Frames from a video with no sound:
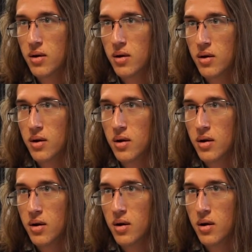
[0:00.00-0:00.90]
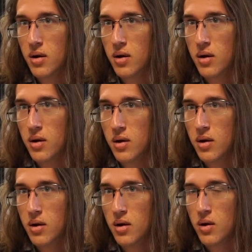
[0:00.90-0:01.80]
Maybe.
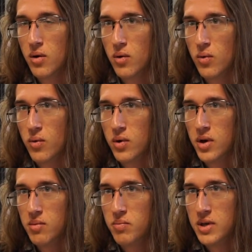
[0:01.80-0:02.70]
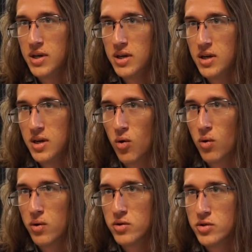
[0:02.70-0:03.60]
Would it be
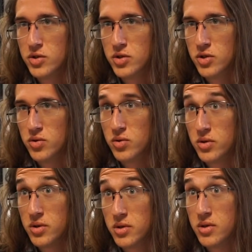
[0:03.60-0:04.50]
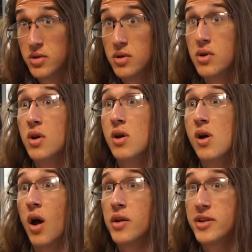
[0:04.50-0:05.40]
orange juice
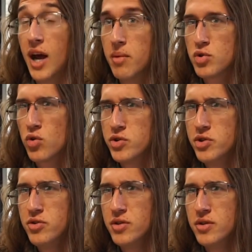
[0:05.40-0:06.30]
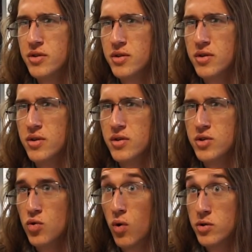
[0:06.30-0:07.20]
times orange juice?
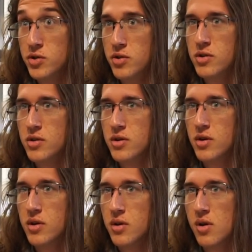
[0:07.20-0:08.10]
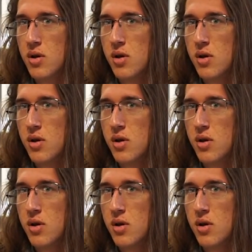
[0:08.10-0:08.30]
Two orange juice? No.